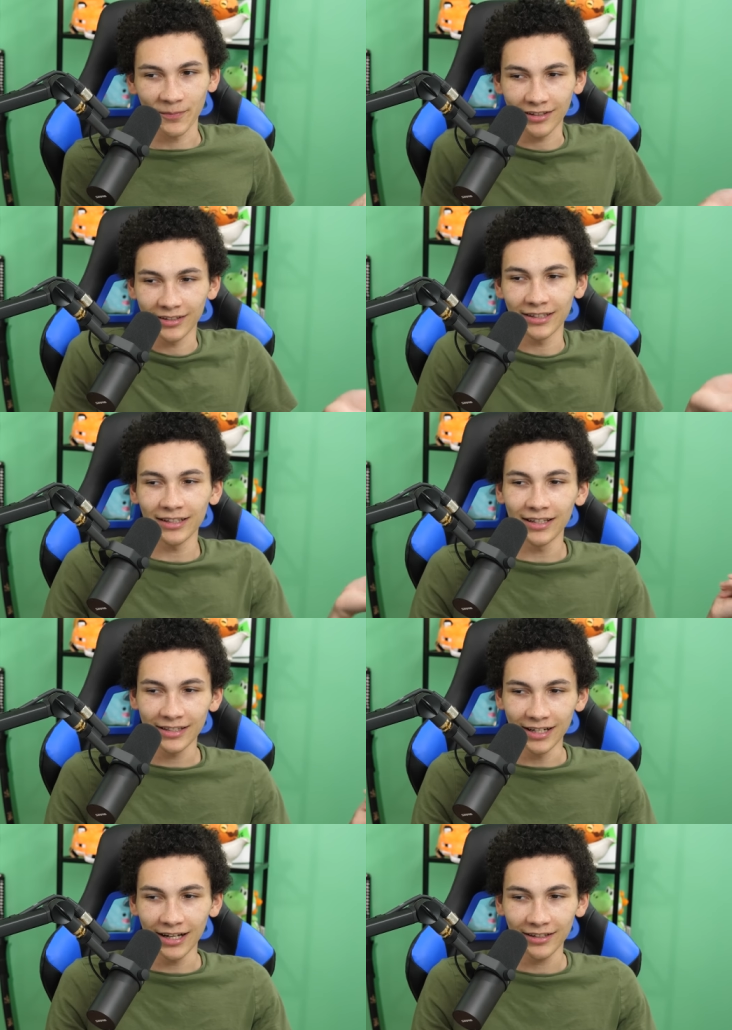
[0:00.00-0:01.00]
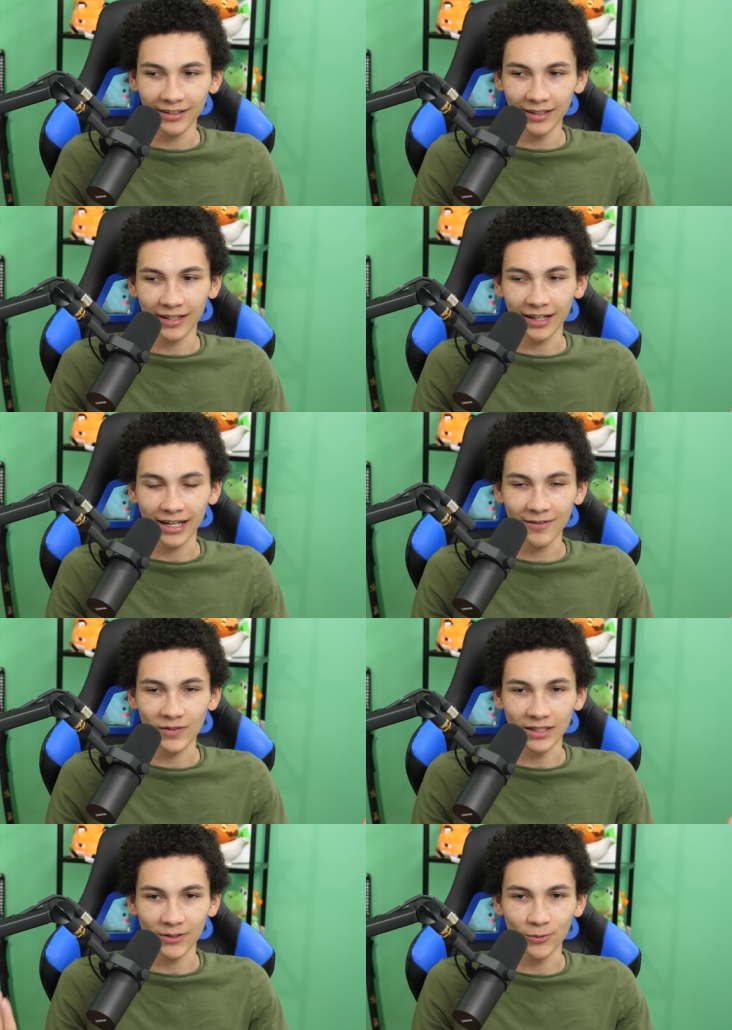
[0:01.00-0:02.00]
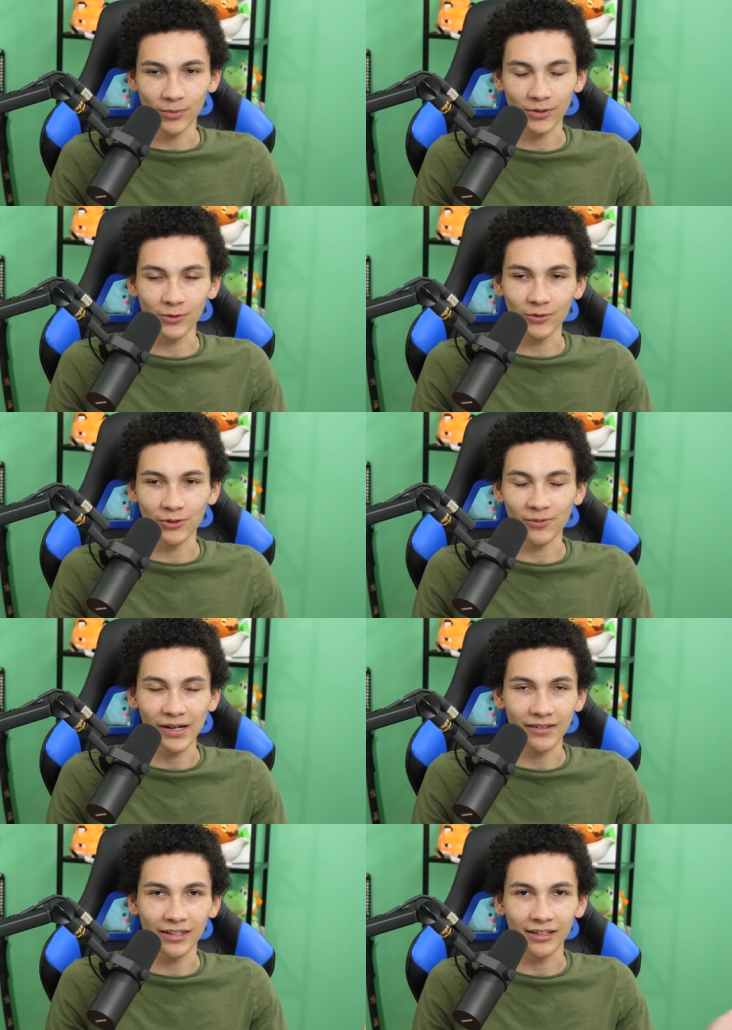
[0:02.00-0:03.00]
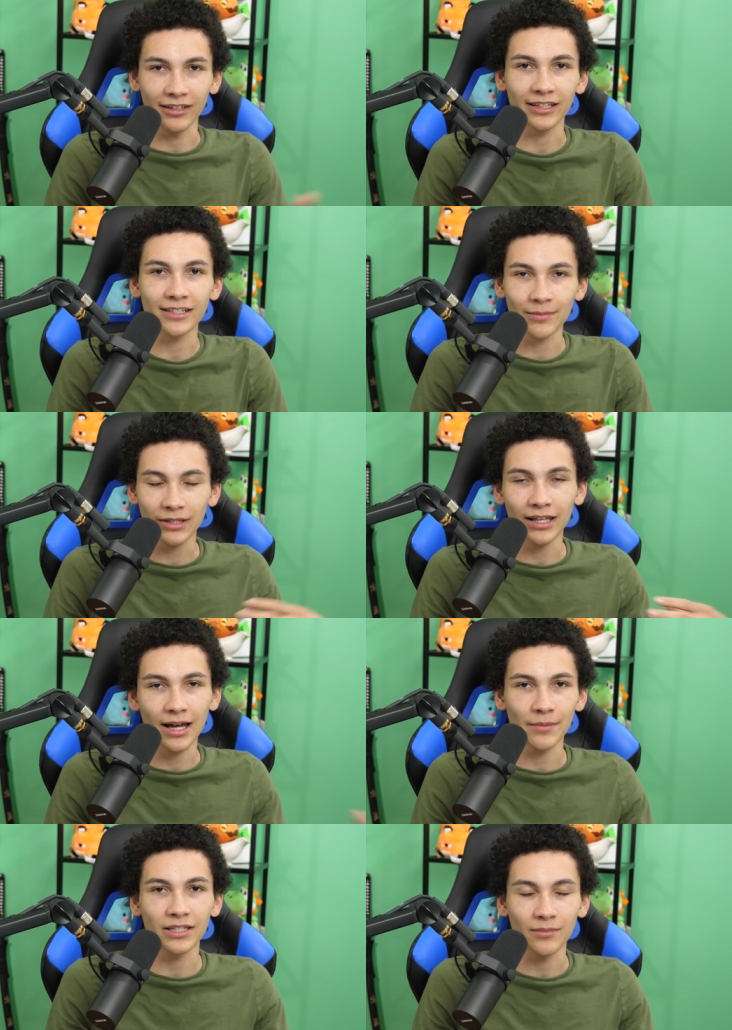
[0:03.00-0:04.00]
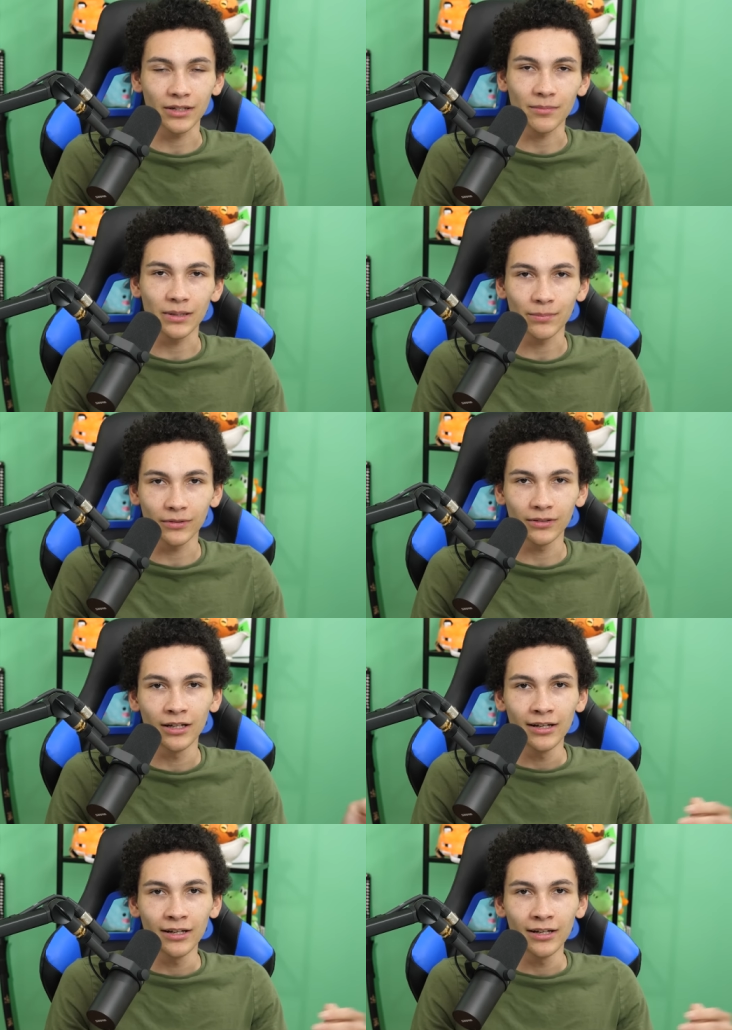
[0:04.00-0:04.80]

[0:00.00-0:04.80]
It's not like I have this super ultra rare thing. Like, it's something that happens to many people,